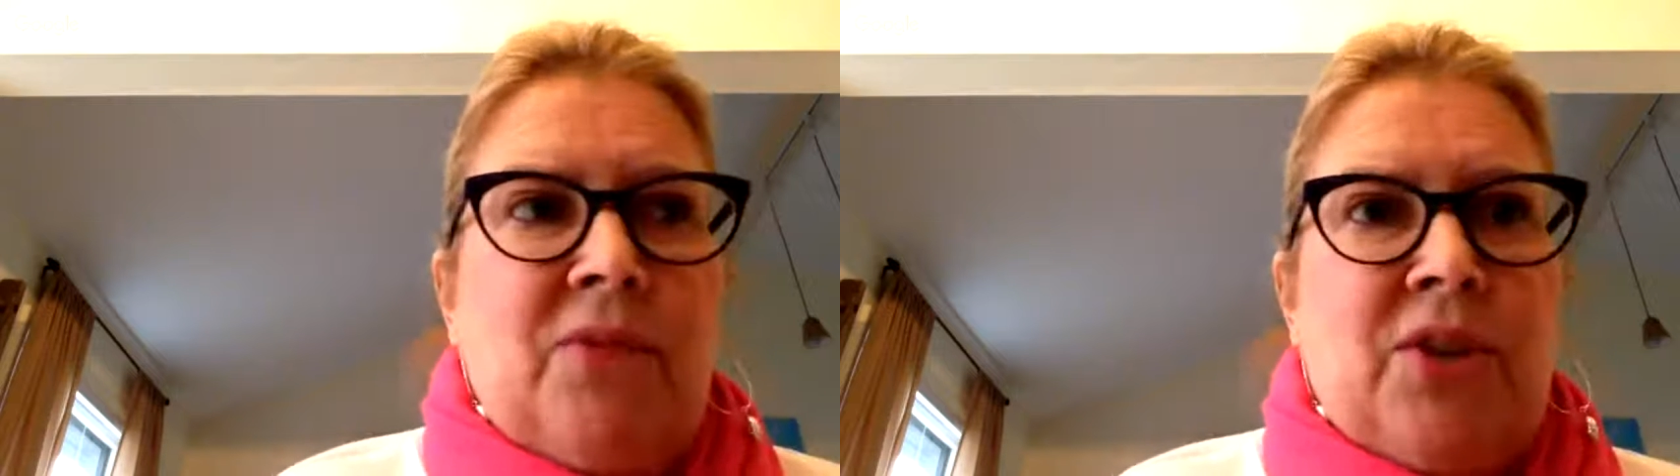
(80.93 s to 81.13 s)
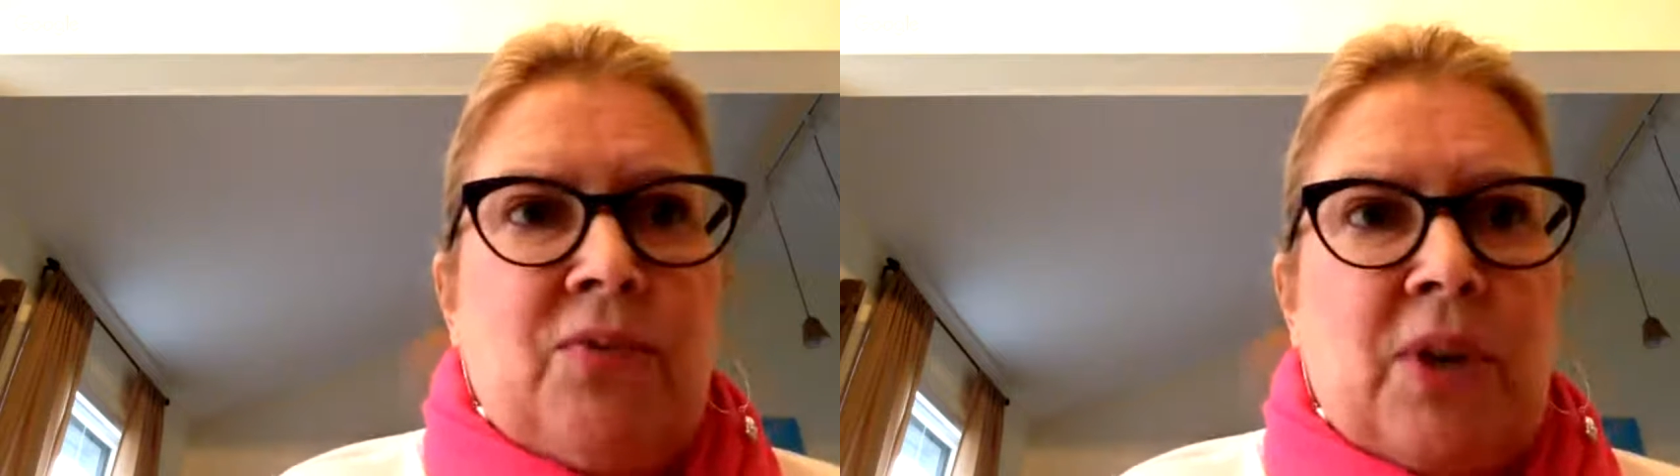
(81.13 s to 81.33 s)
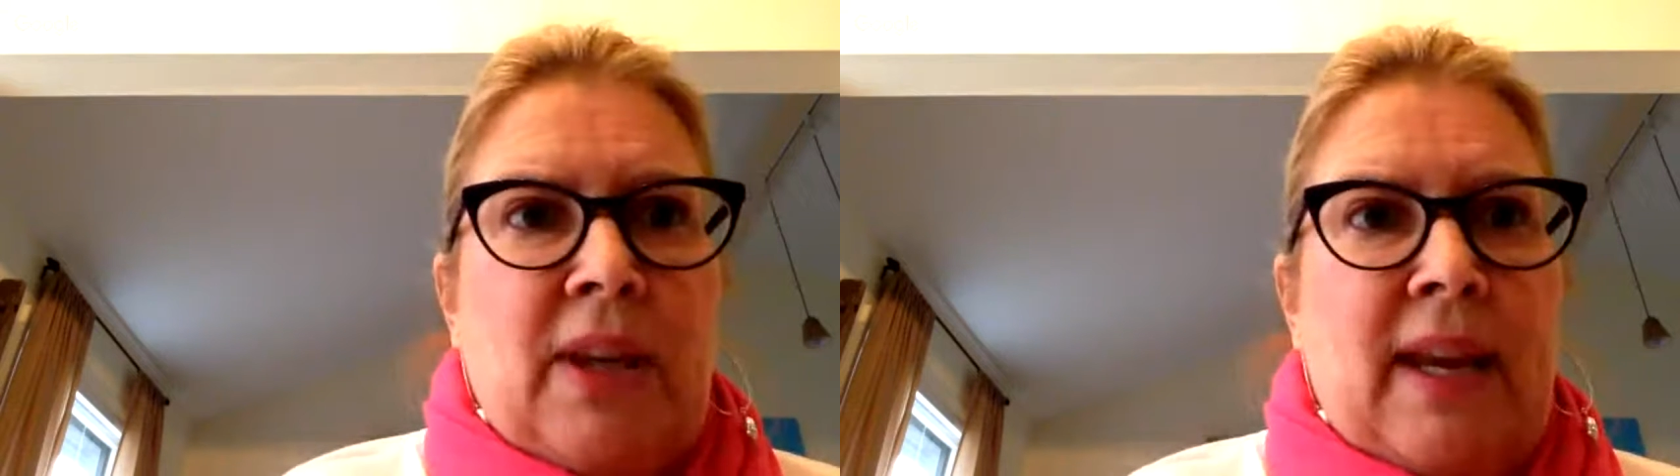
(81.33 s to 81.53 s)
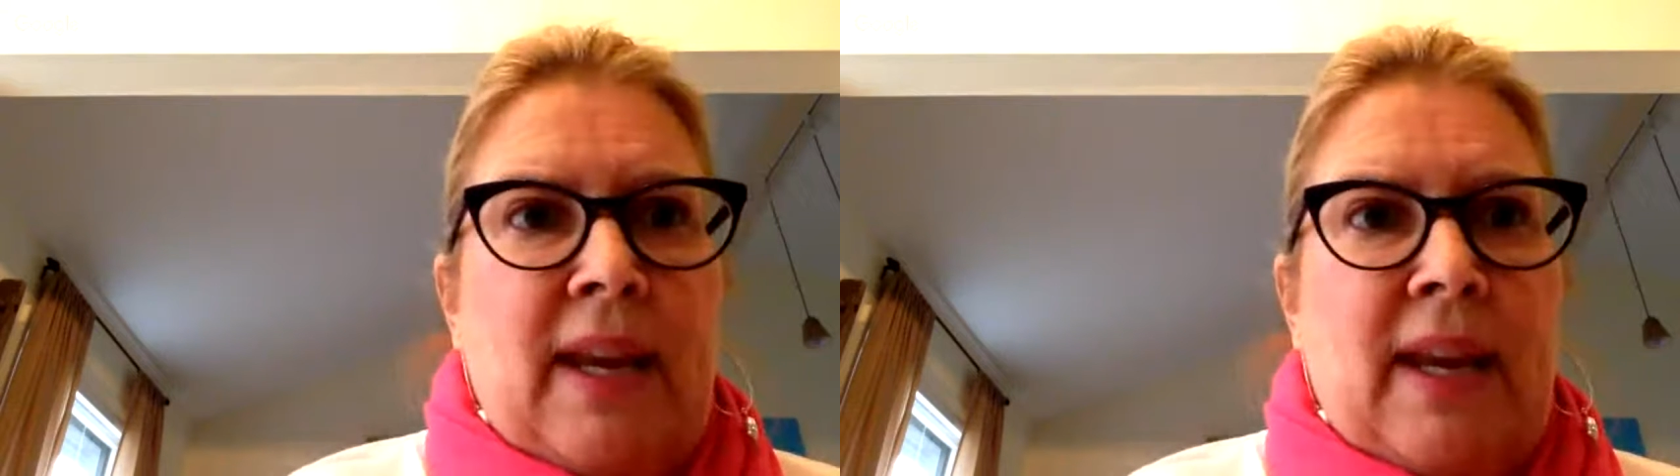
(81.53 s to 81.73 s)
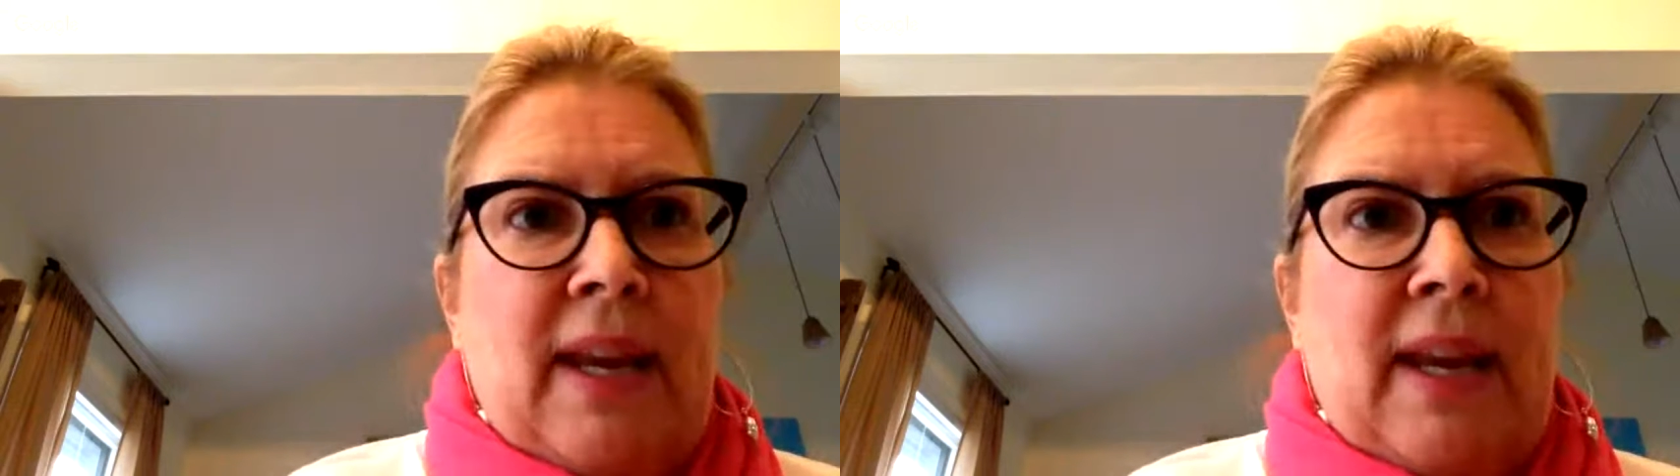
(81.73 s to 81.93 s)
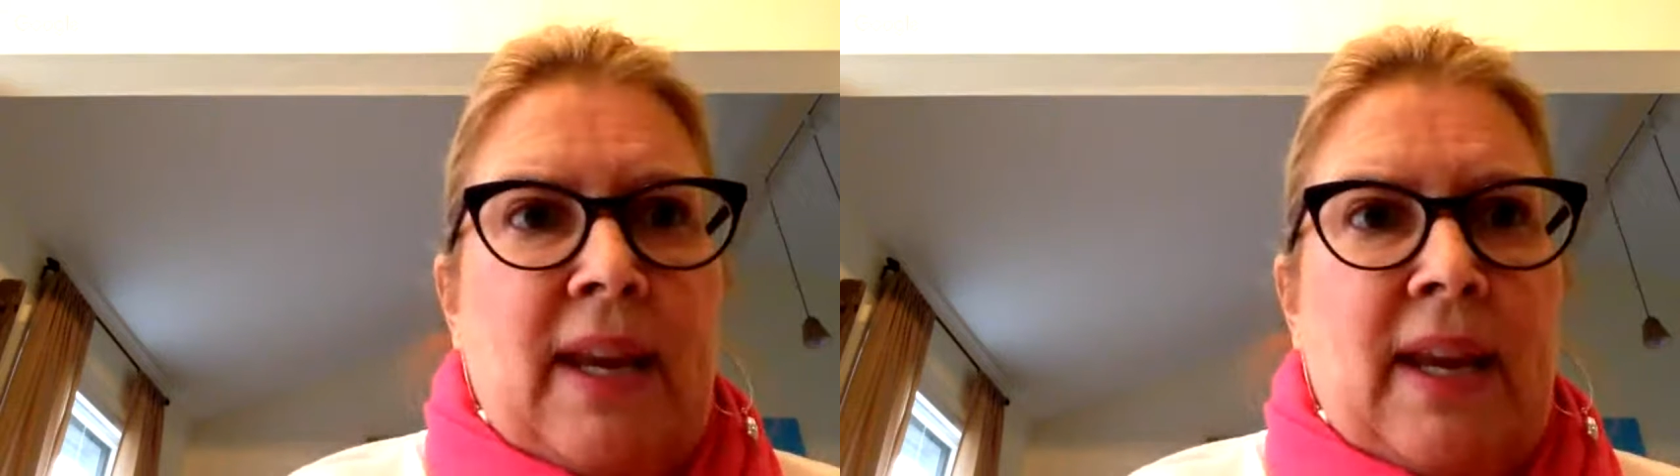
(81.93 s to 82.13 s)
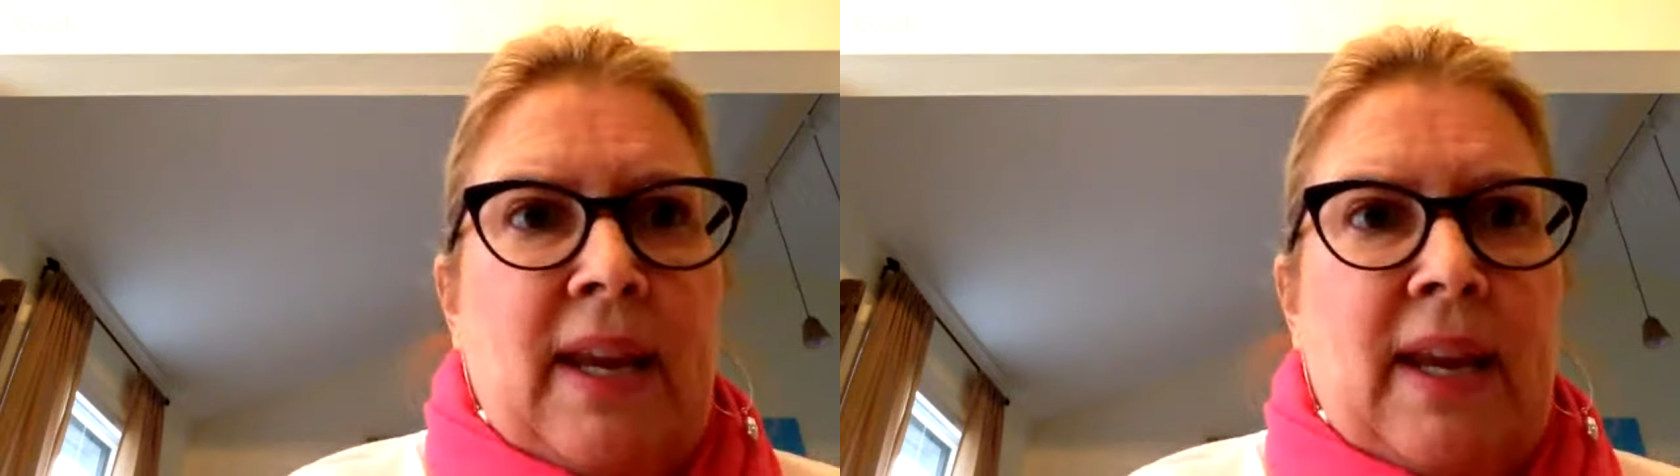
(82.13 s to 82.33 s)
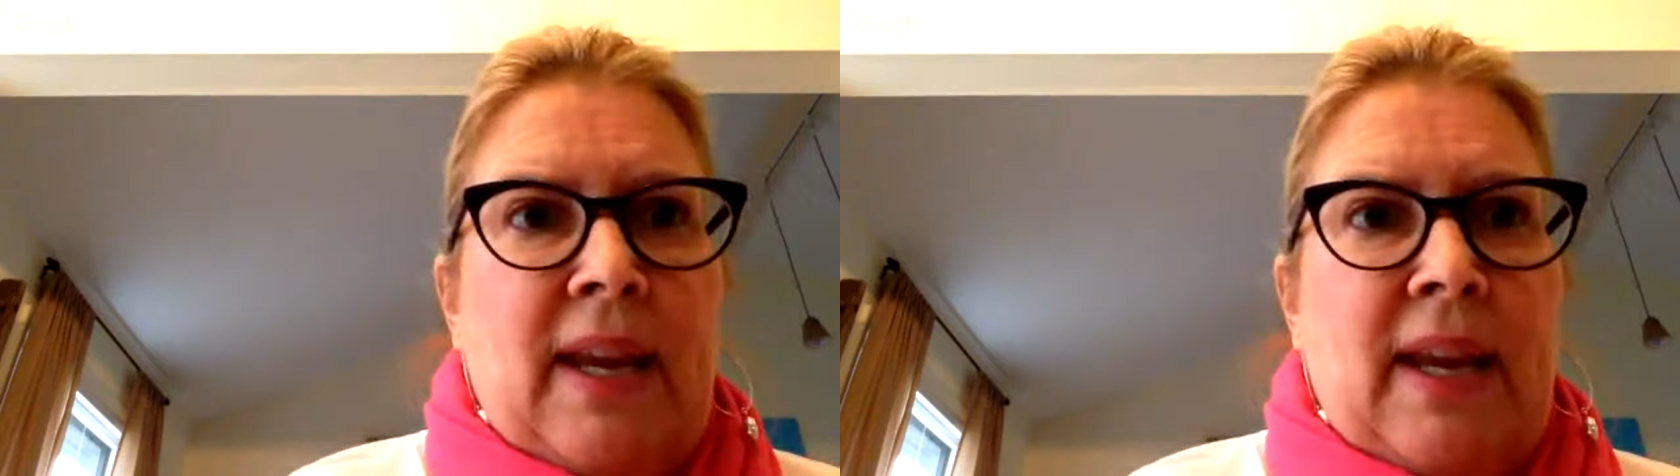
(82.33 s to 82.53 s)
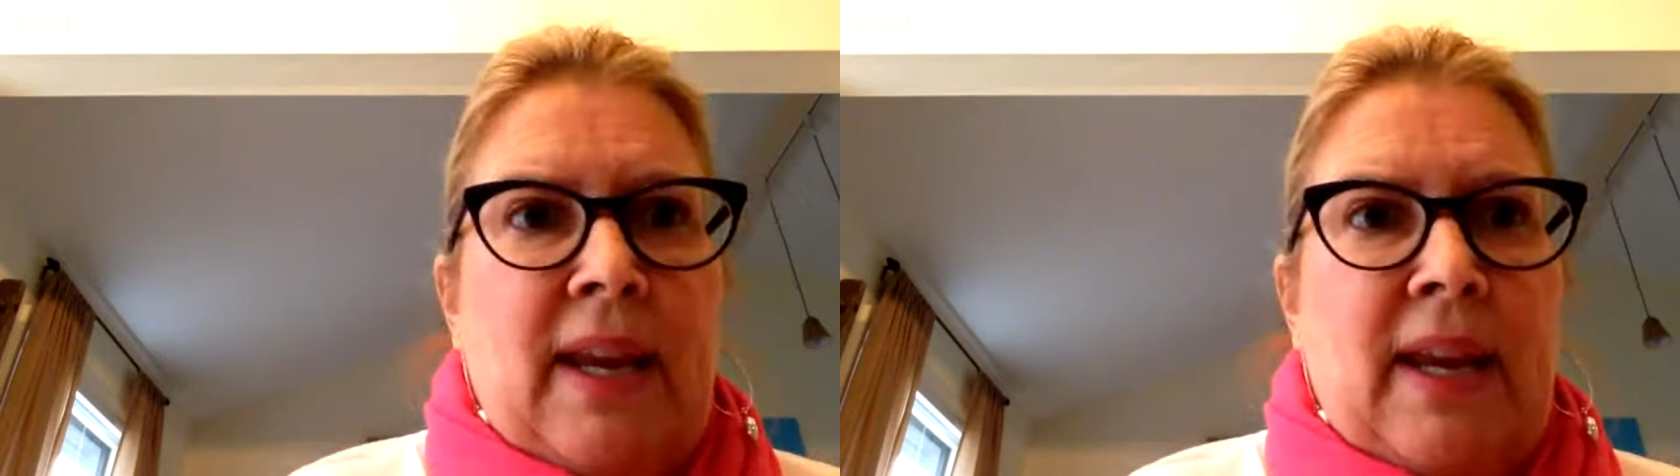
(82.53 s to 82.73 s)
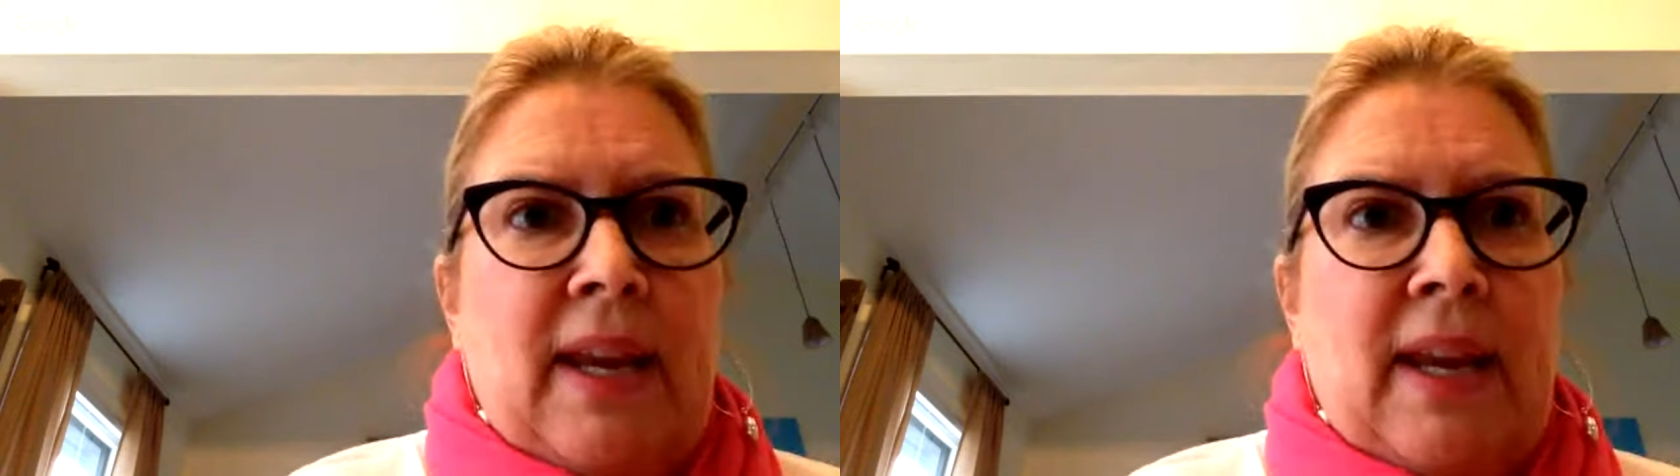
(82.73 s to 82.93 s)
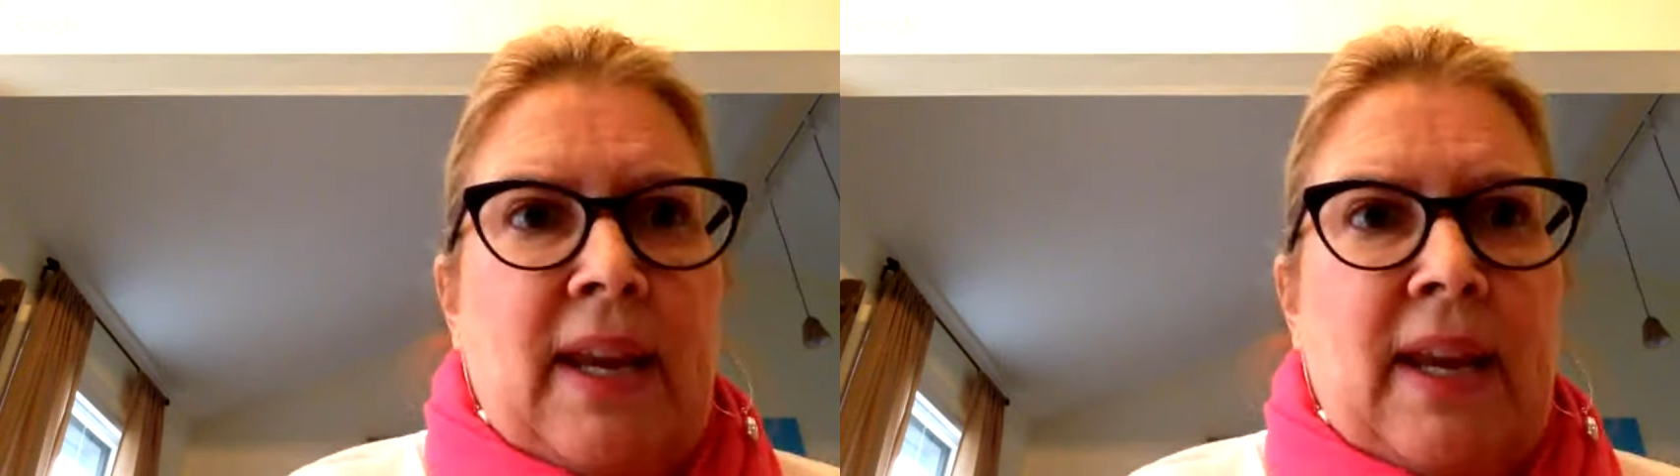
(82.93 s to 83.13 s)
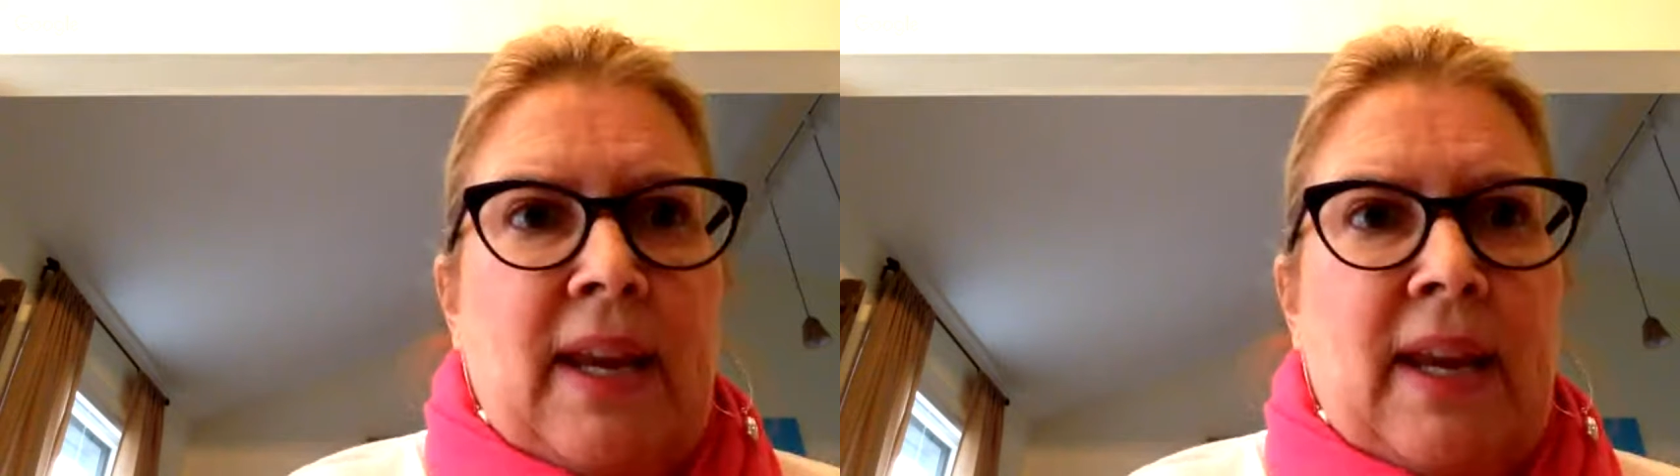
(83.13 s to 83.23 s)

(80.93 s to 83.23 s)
which really I had no trouble with,